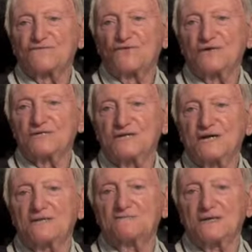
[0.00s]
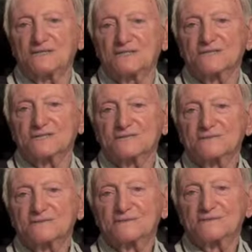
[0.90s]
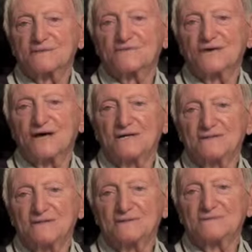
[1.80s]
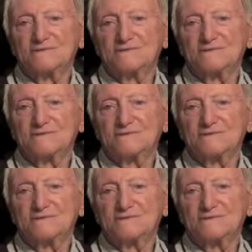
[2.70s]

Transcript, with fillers: Fourteen months of hell.